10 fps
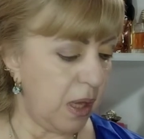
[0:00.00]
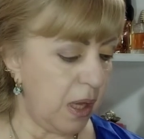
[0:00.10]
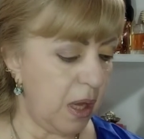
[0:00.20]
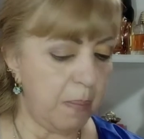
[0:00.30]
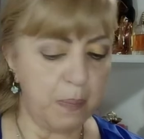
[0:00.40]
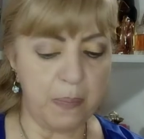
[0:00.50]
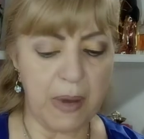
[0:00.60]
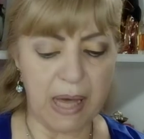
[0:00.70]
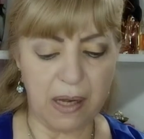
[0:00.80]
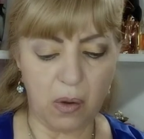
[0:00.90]
uh,
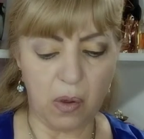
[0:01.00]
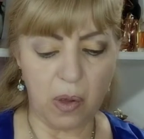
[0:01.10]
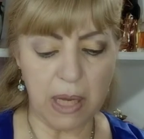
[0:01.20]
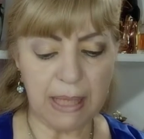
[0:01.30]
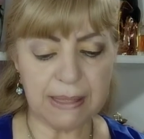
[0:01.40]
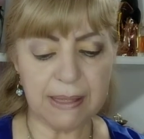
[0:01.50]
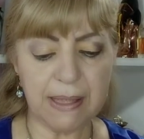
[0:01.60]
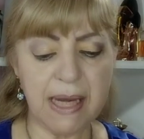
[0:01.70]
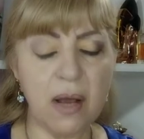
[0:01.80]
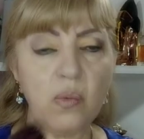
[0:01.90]
but uh, in
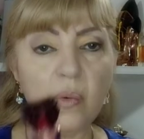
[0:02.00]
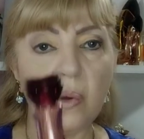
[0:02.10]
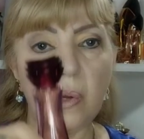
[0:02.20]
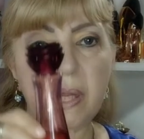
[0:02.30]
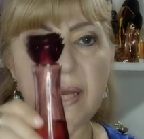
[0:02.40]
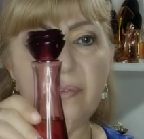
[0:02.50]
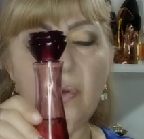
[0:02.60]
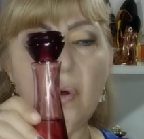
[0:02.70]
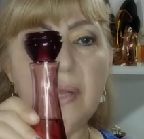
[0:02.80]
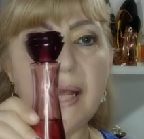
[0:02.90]
Argentina uh, it is
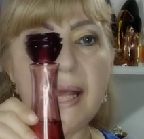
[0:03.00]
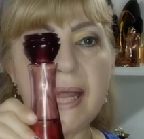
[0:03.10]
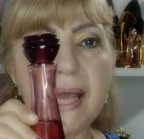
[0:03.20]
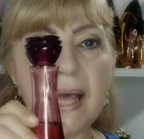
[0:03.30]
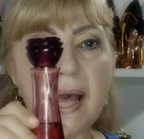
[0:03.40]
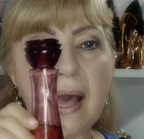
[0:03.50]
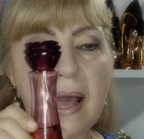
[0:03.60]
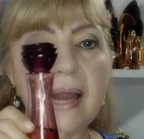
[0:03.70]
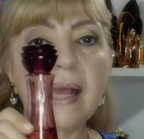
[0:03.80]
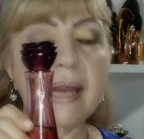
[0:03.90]
called Kriska
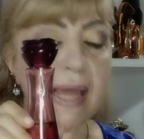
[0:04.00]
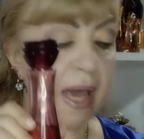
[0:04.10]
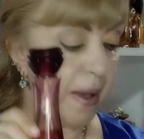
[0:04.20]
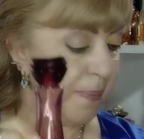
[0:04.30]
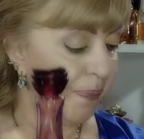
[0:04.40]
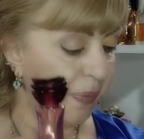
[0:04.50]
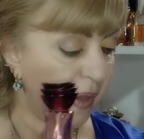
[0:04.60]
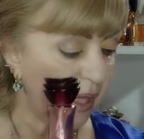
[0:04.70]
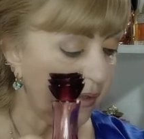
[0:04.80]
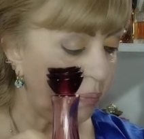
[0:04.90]
Alegría.
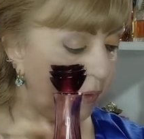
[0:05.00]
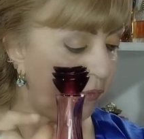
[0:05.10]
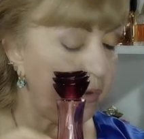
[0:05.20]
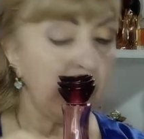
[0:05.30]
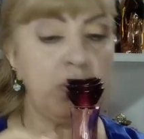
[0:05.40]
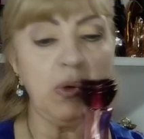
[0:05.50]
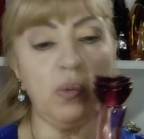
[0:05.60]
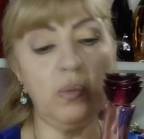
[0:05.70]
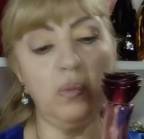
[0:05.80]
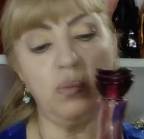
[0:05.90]
This perfume,
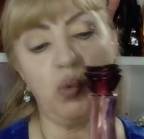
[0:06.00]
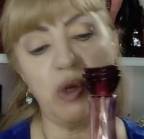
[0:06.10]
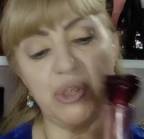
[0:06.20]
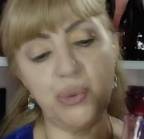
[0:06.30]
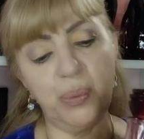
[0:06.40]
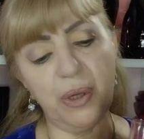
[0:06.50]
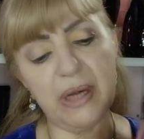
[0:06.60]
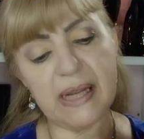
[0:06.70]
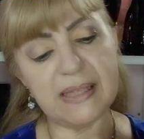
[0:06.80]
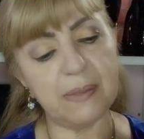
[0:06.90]
which
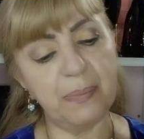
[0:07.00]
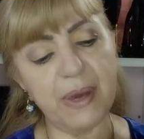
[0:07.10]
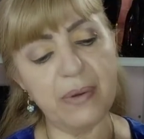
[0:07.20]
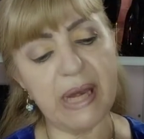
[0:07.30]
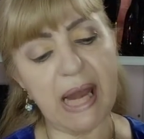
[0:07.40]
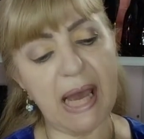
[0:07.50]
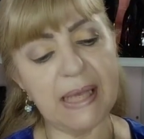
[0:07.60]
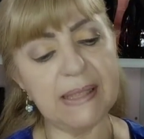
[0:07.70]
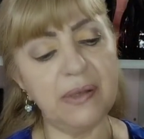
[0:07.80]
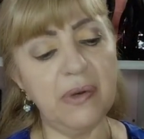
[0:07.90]
bottle is very
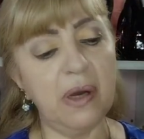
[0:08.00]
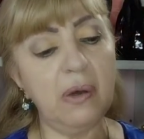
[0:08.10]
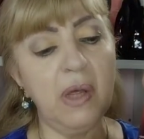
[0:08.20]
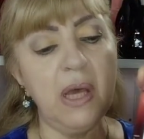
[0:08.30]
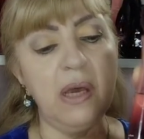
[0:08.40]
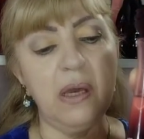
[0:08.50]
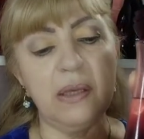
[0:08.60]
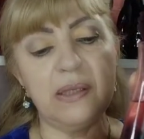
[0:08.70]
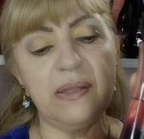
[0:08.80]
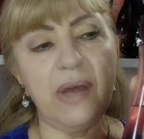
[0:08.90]
nice, you know,
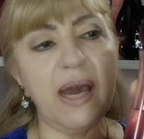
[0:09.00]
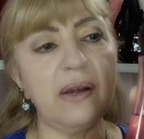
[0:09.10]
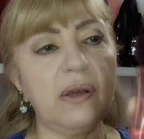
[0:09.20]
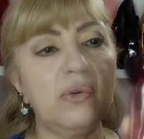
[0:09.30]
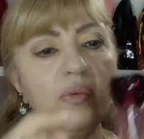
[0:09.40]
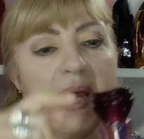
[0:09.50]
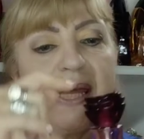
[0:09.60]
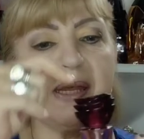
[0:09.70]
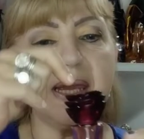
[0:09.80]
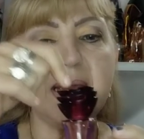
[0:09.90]
it's dark
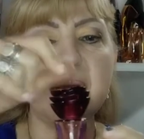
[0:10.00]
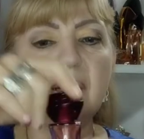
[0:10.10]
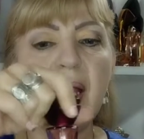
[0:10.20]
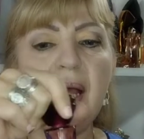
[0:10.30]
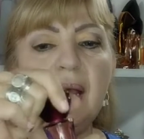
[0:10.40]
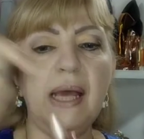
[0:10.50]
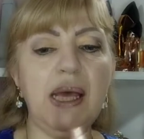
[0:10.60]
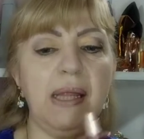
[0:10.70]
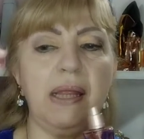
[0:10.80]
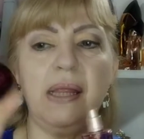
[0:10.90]
red here
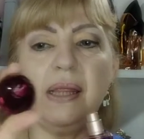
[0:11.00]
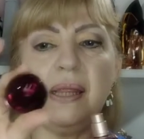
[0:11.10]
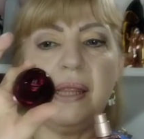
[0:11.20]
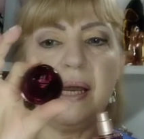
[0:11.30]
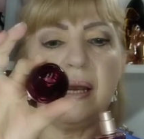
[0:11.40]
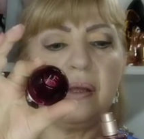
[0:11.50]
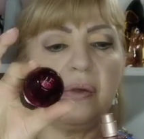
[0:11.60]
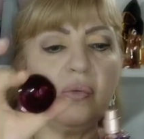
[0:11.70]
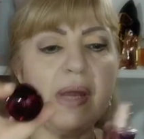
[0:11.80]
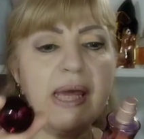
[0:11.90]
and
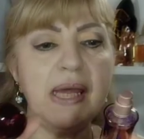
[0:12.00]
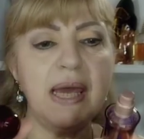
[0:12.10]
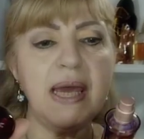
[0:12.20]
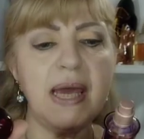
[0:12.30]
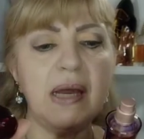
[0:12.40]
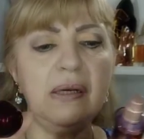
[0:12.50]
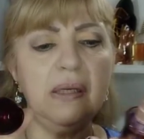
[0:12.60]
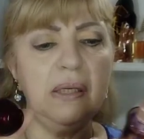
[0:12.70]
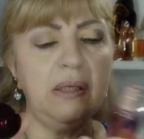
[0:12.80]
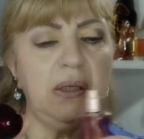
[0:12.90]
dark red here.